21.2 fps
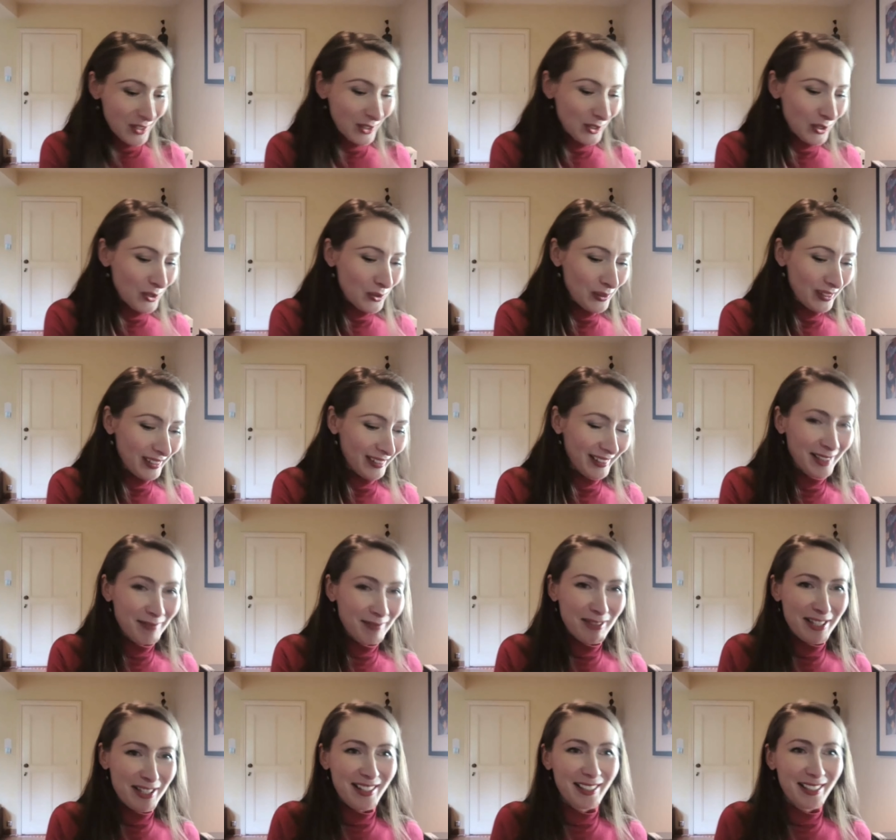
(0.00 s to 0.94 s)
So
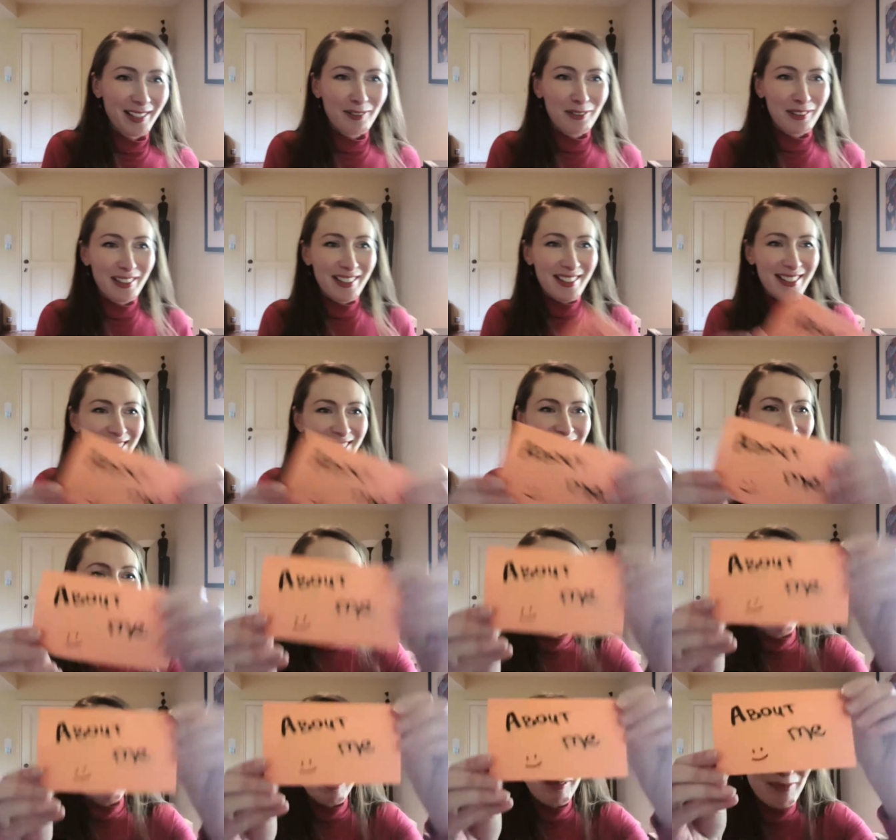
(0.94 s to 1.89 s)
let me start with this.
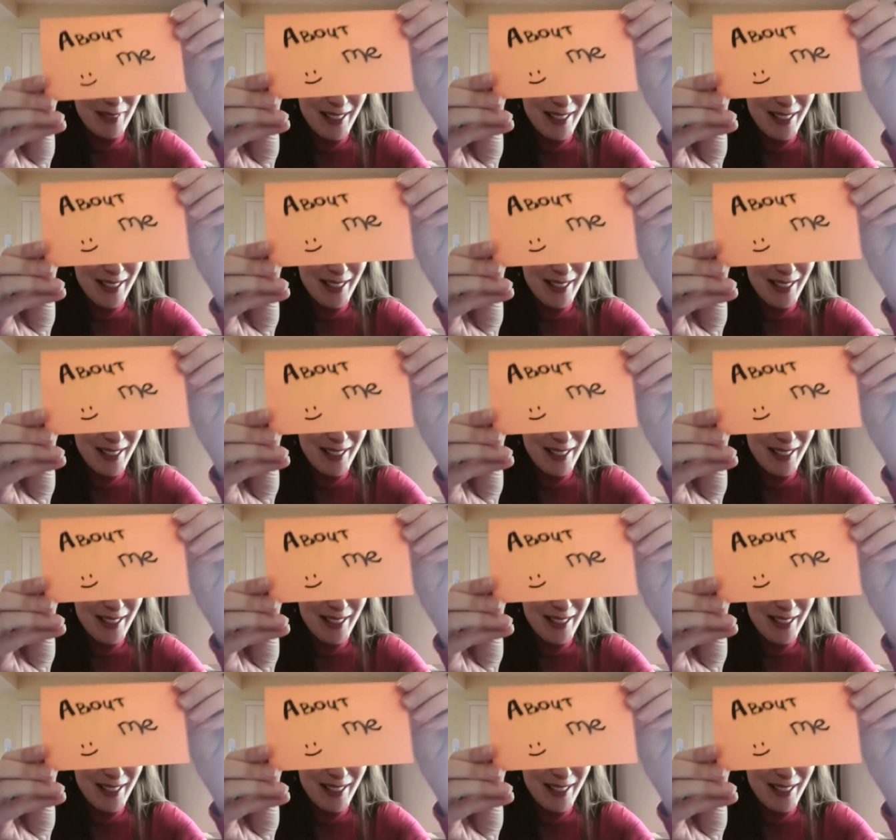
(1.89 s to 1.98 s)
That's my